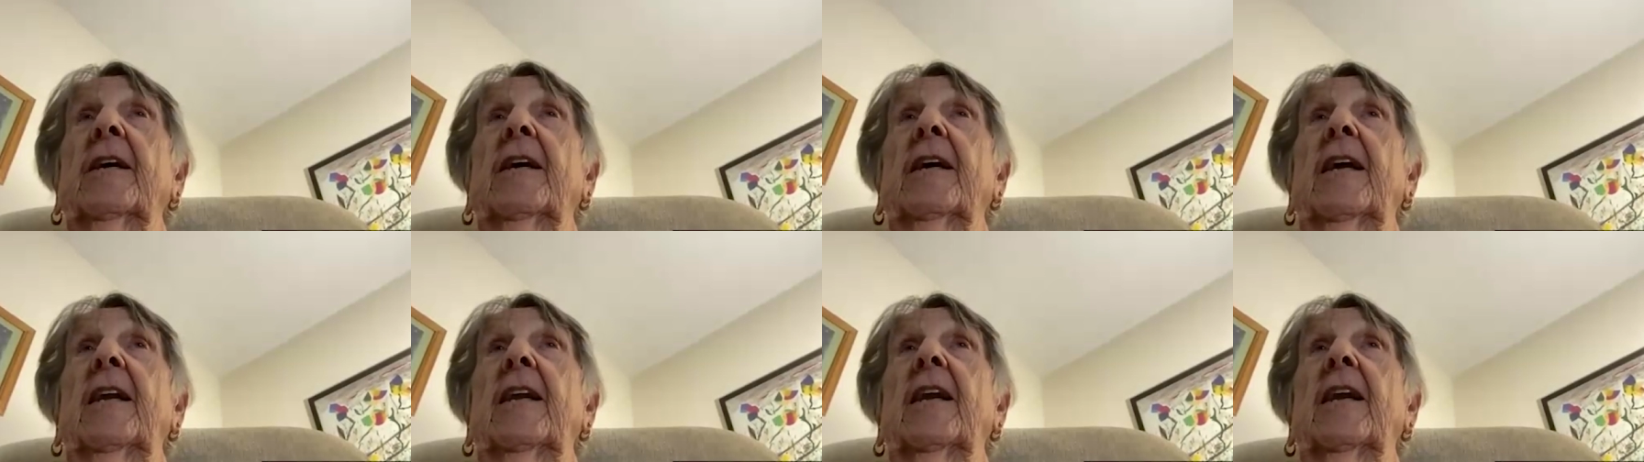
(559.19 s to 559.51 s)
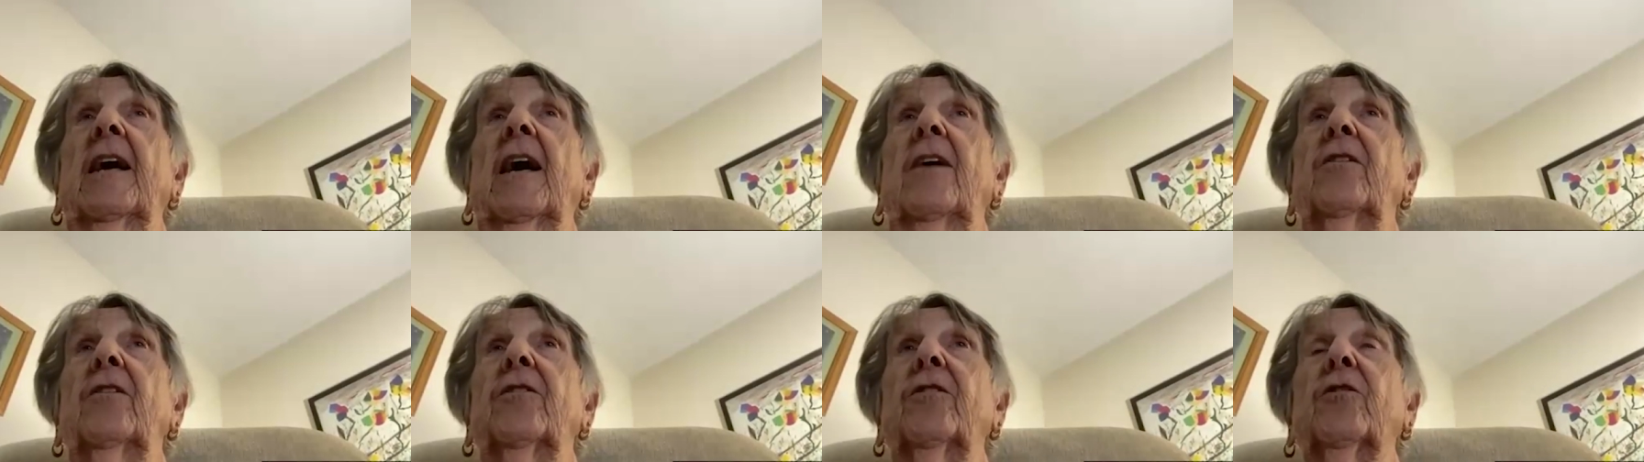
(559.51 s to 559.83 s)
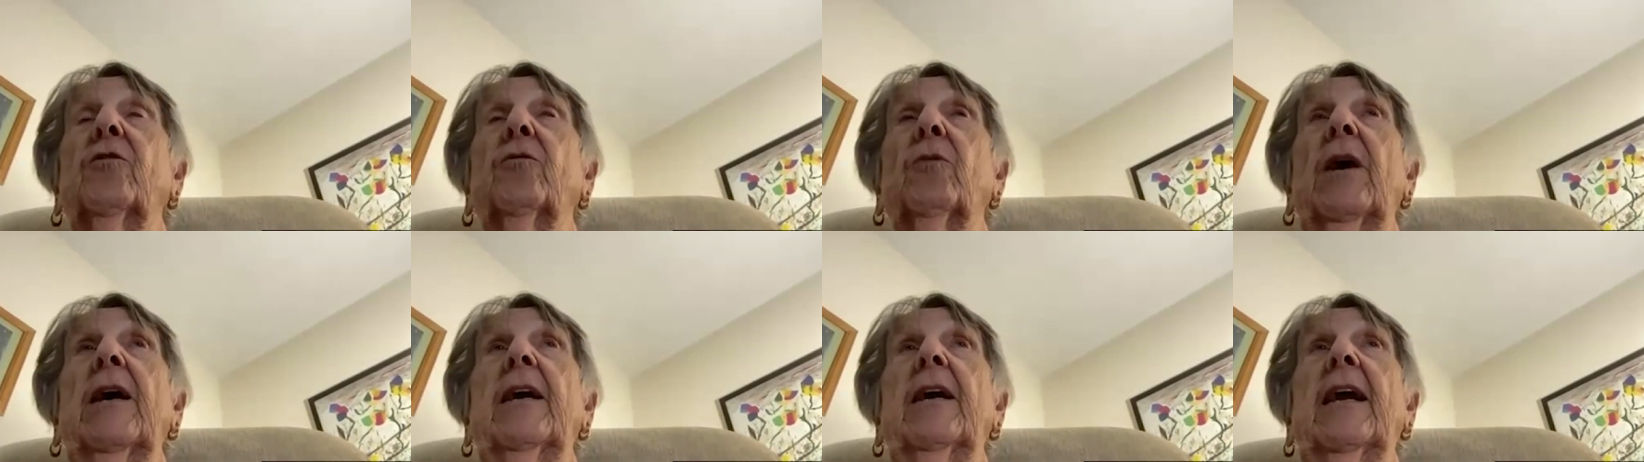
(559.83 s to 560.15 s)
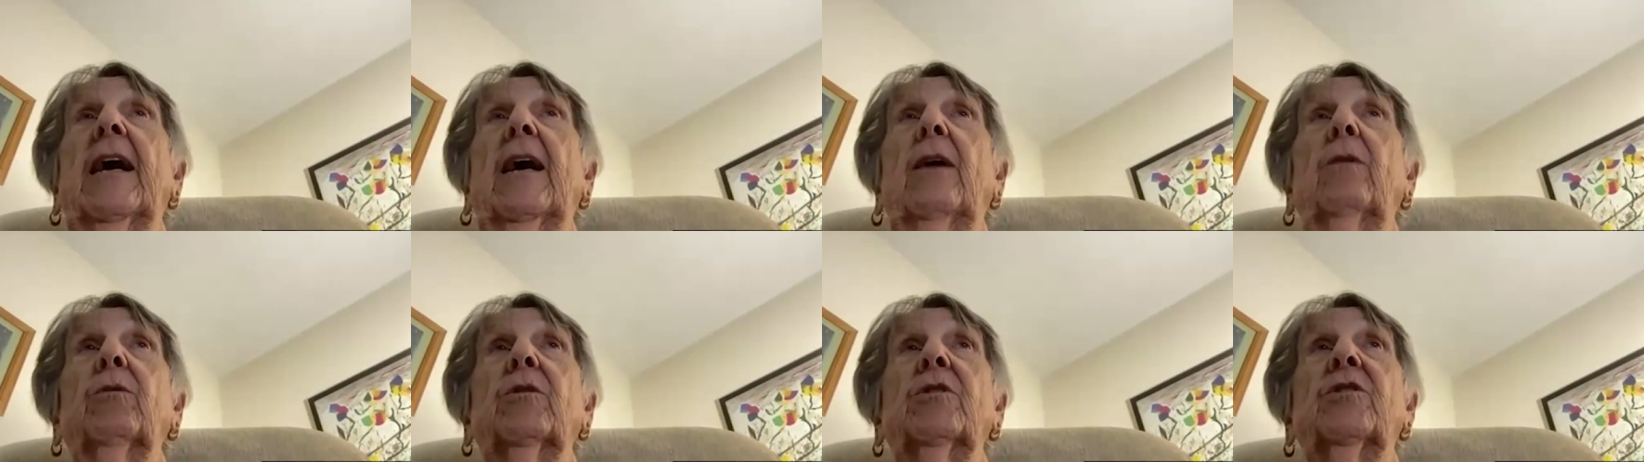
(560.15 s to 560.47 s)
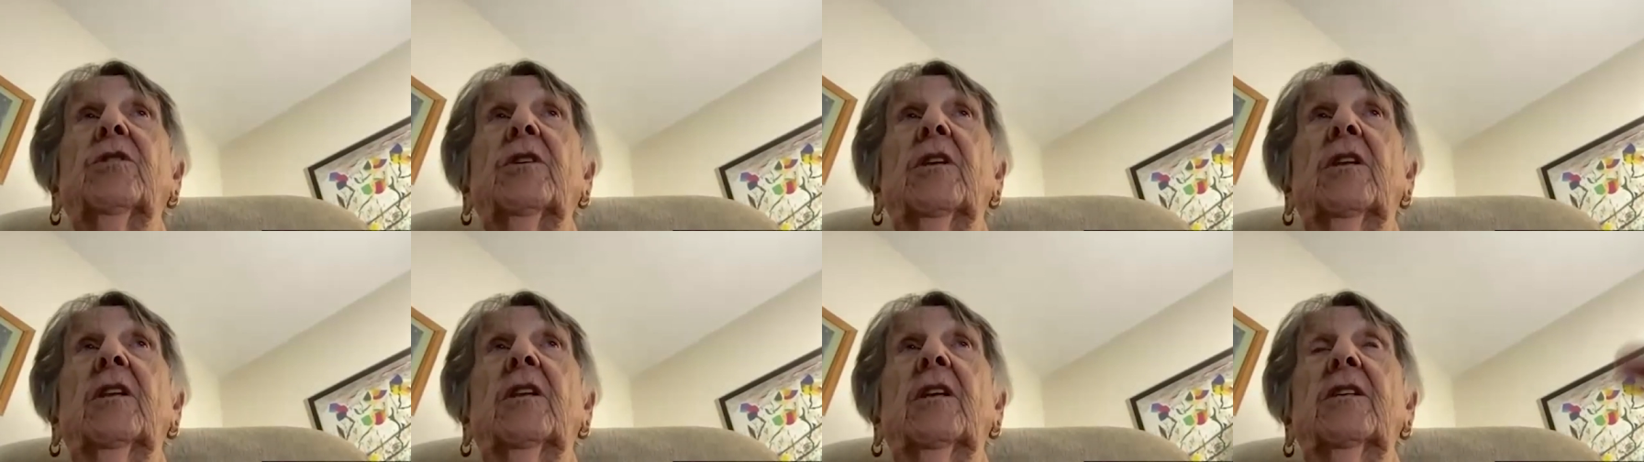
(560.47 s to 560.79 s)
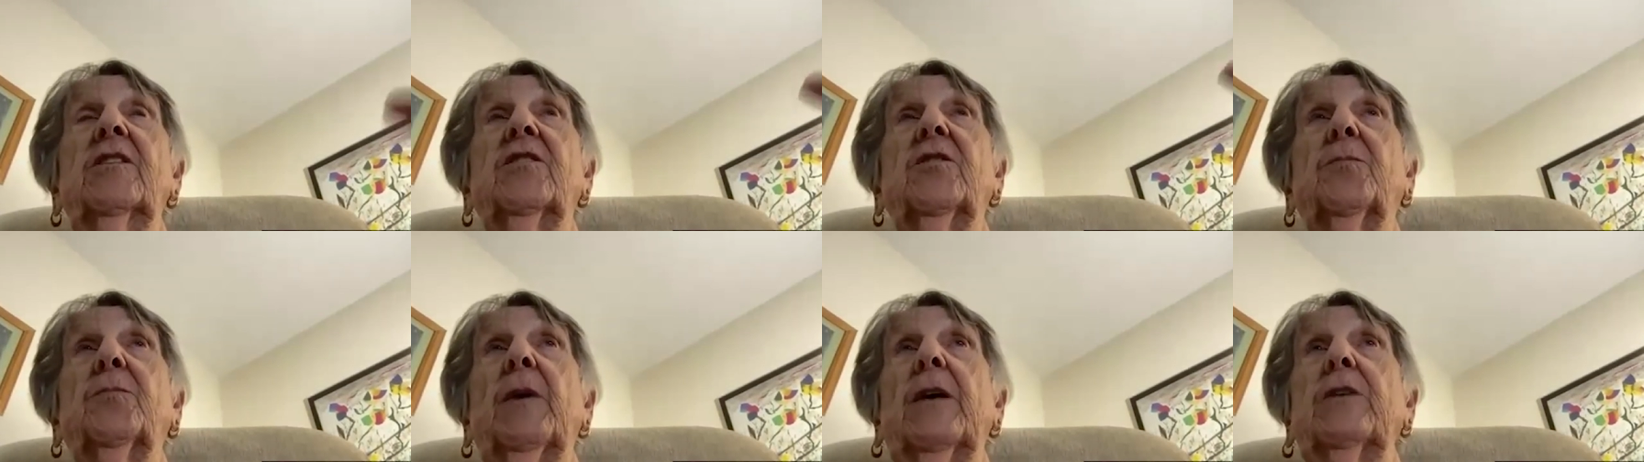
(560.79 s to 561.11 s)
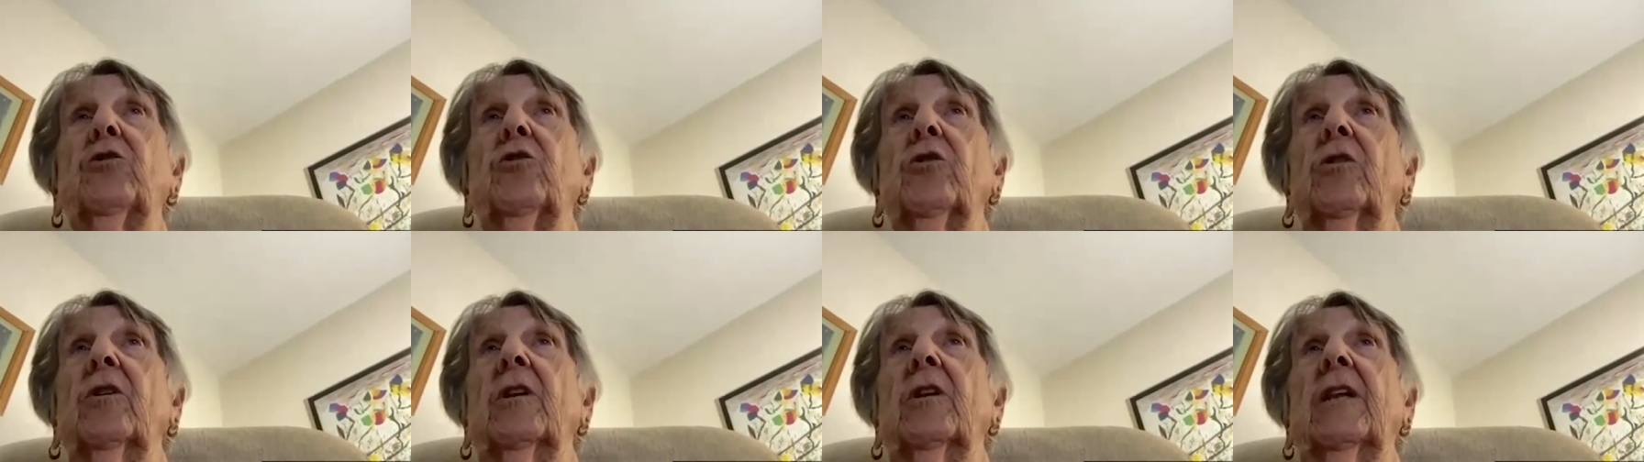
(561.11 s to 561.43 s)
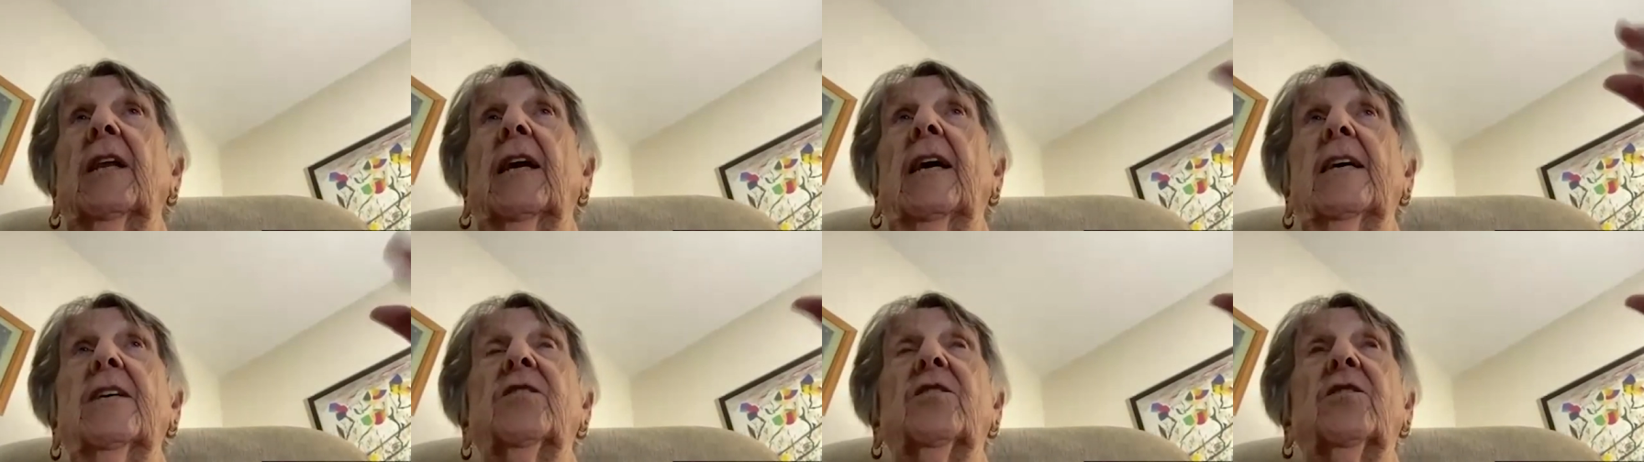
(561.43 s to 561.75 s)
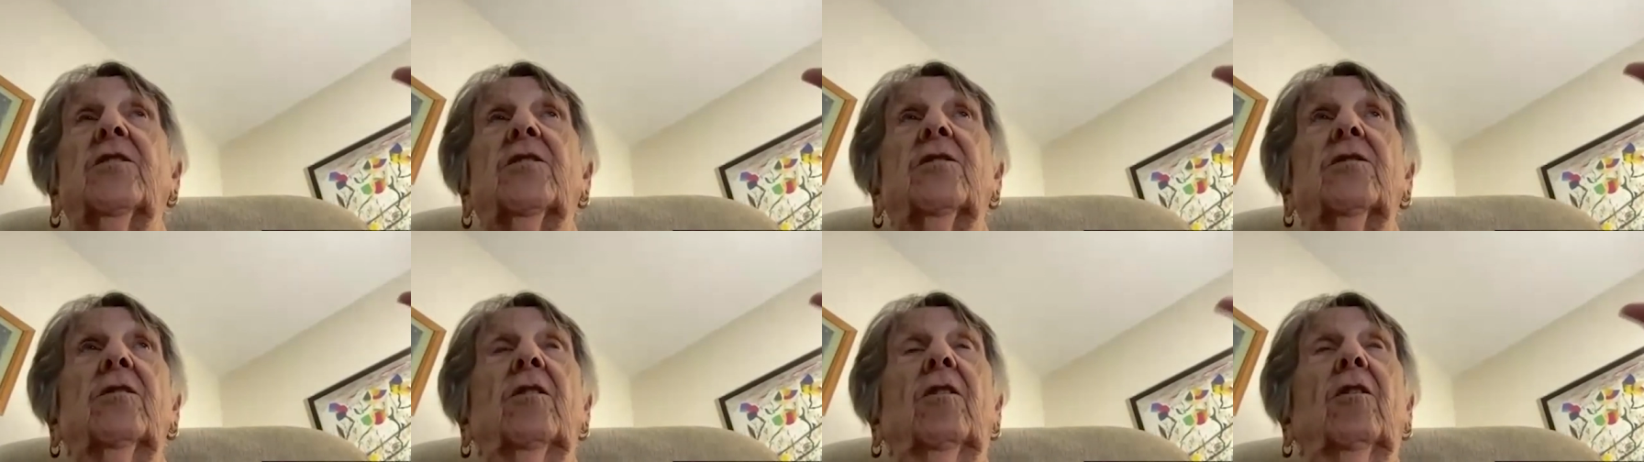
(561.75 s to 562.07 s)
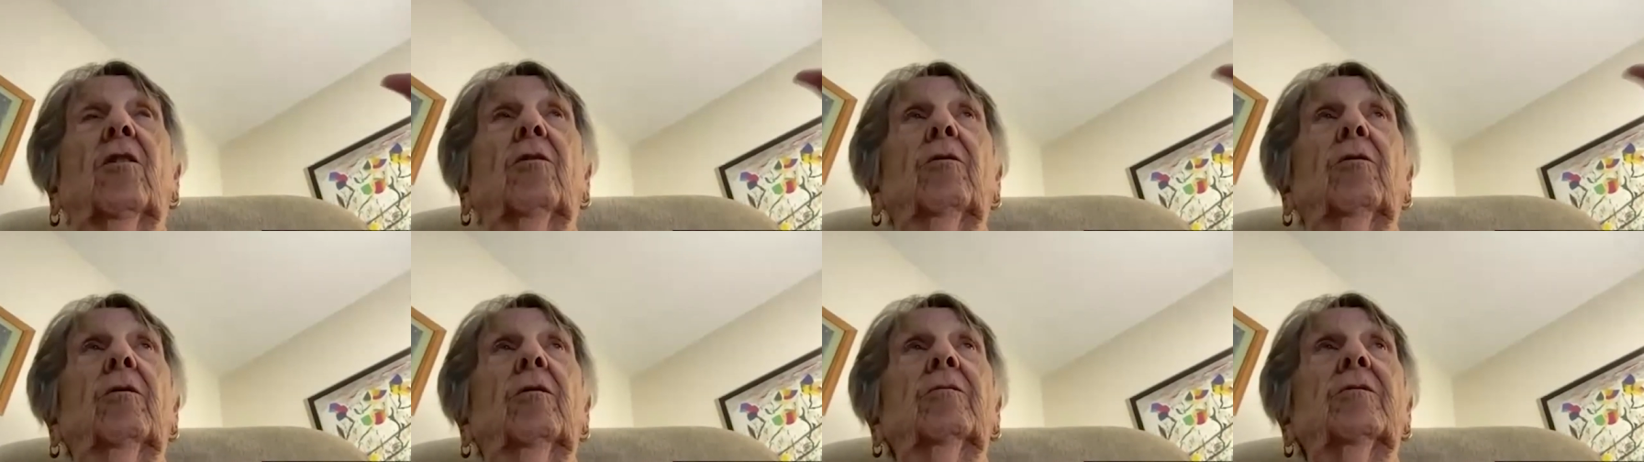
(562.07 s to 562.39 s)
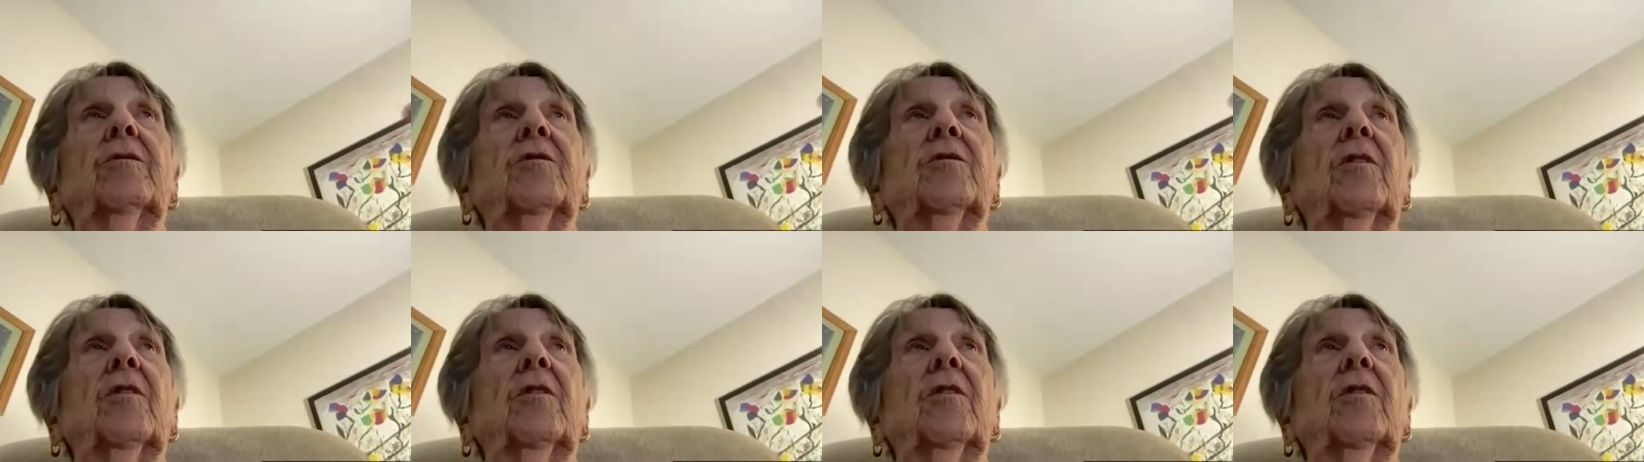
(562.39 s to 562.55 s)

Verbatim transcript: in ninth grade I was in the special class, you know,